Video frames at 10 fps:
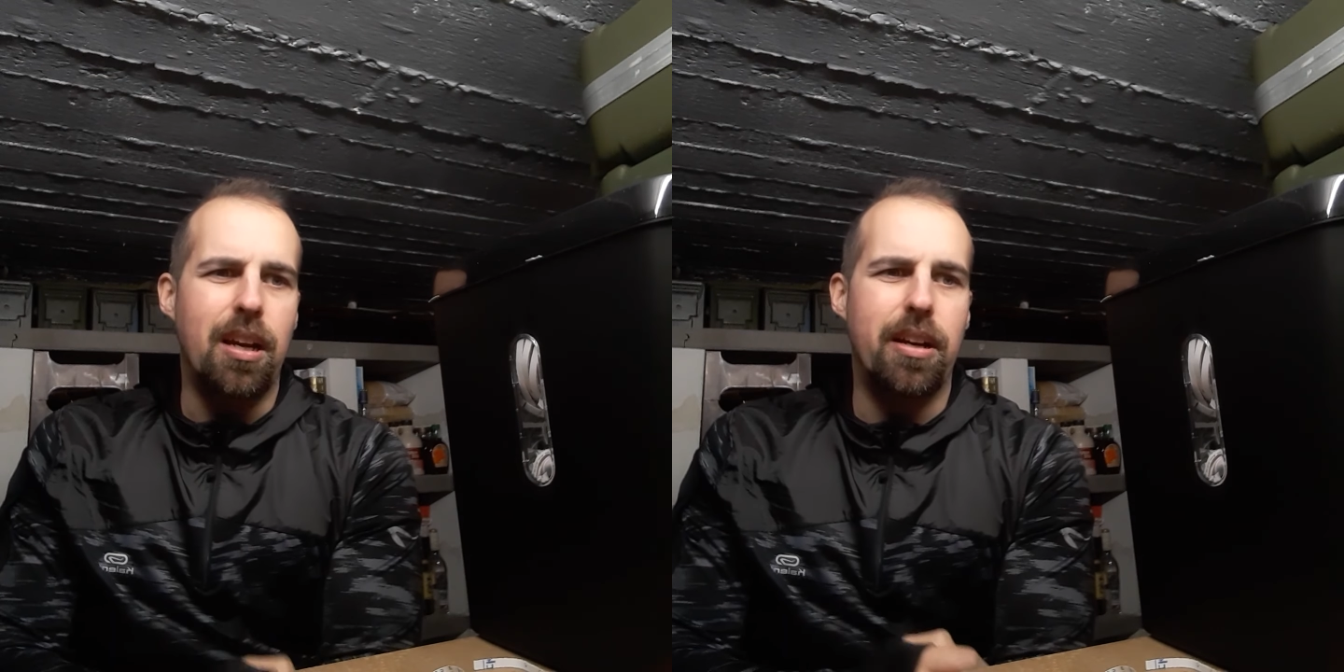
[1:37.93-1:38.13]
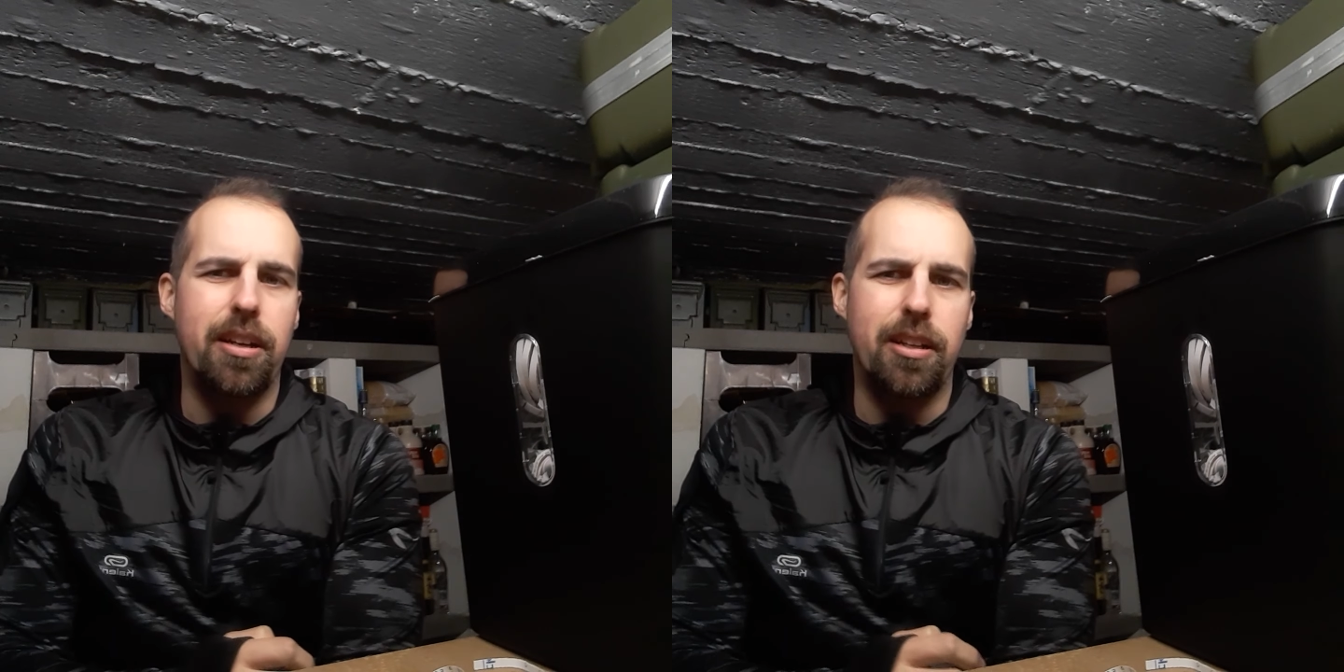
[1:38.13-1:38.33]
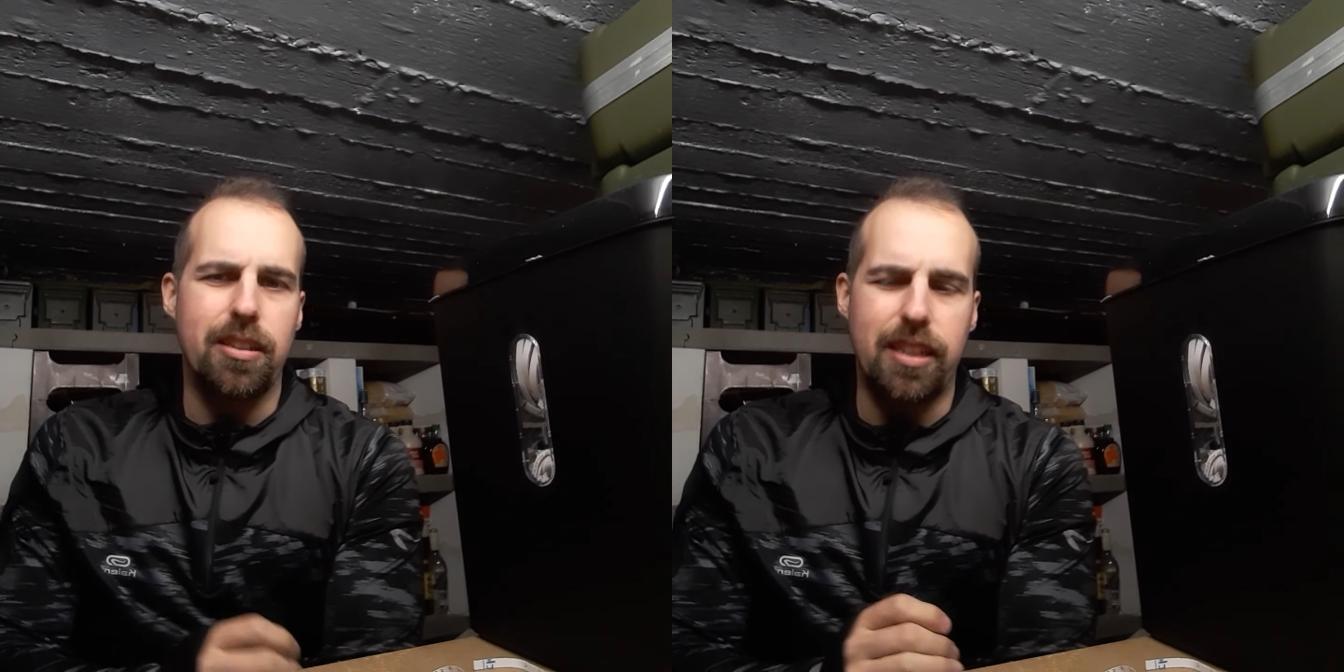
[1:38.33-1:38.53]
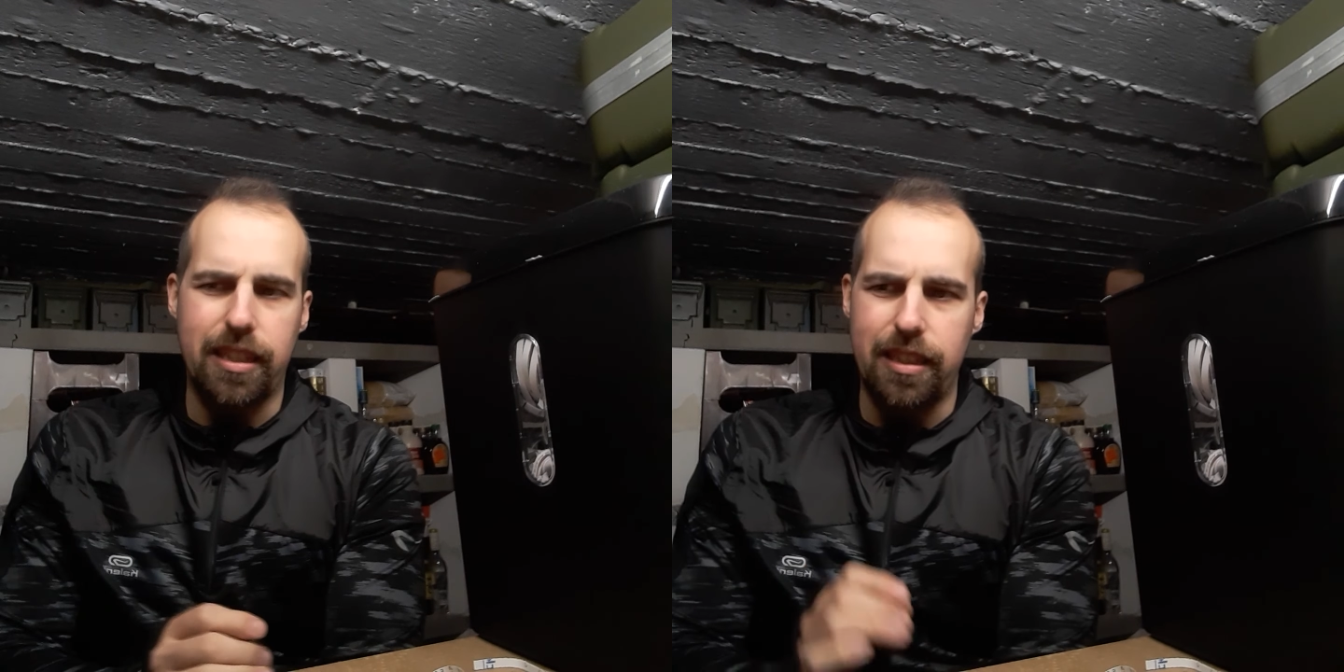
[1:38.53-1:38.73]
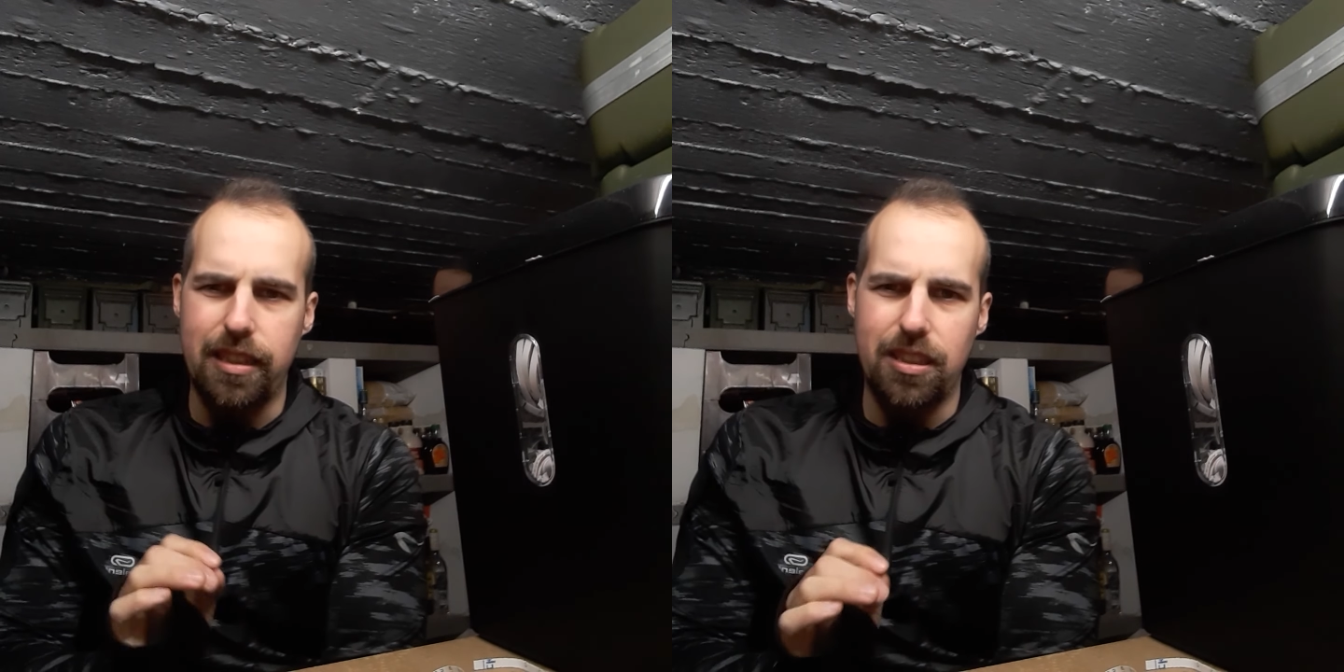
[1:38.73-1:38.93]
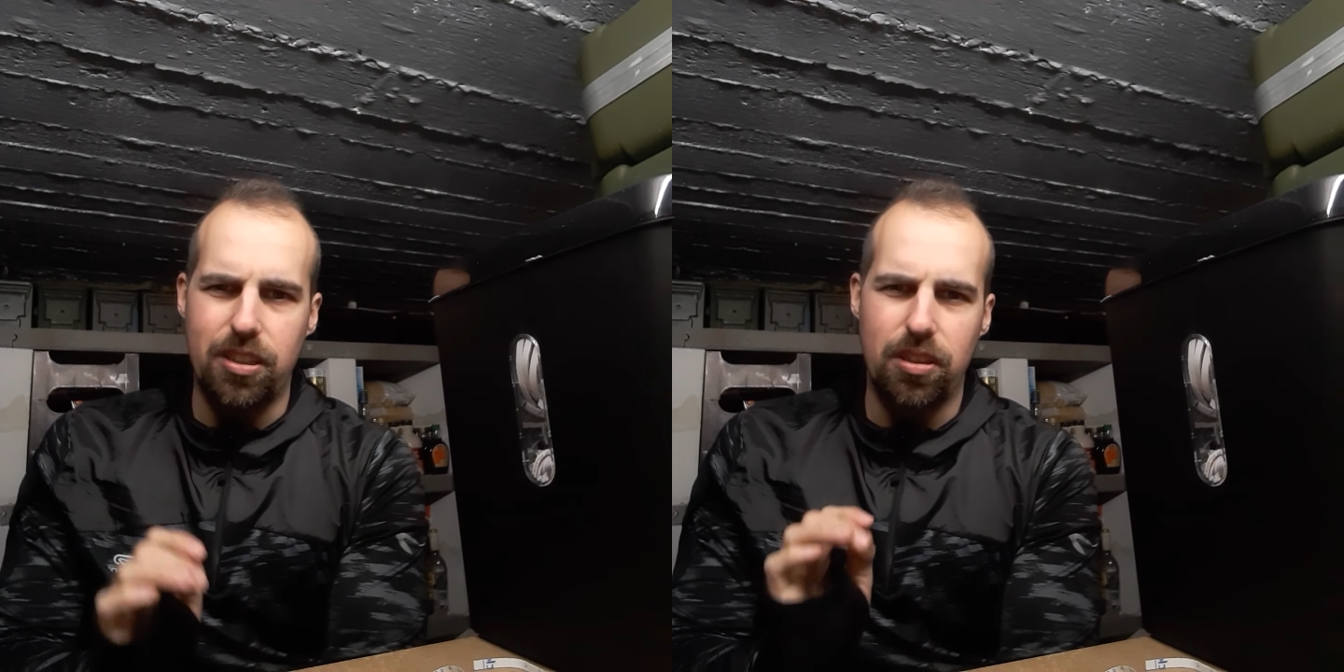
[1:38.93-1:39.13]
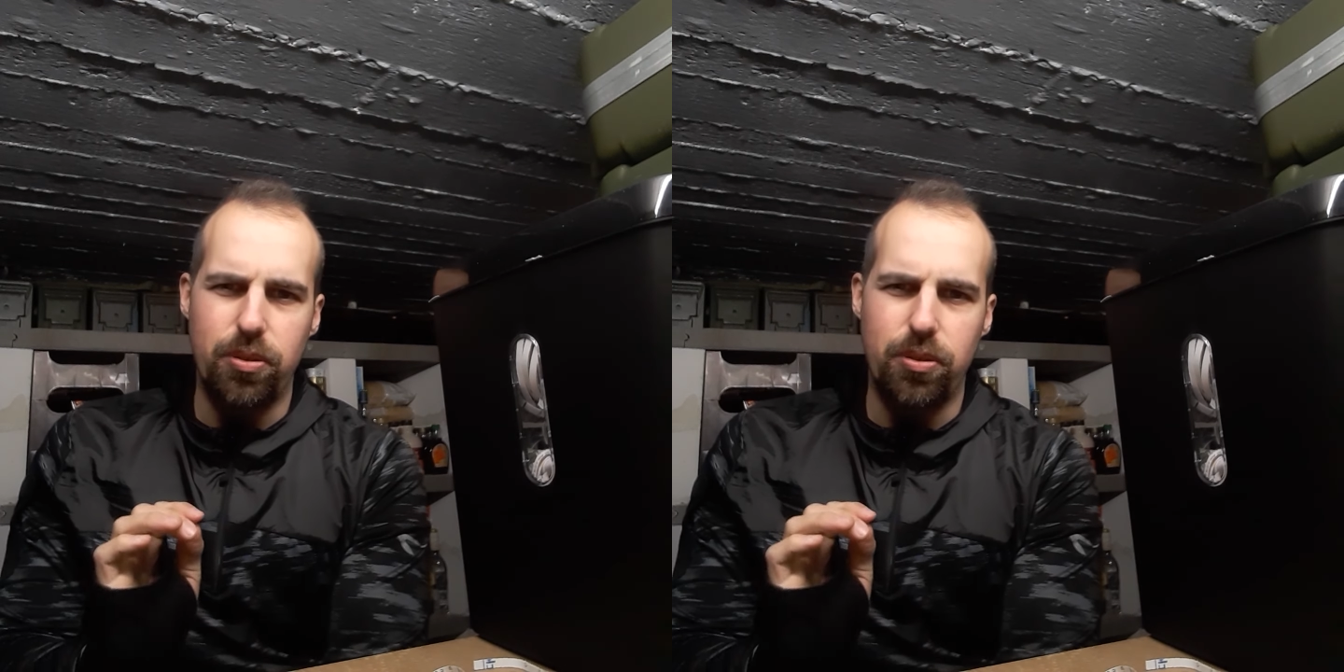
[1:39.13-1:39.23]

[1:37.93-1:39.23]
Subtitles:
Second thing is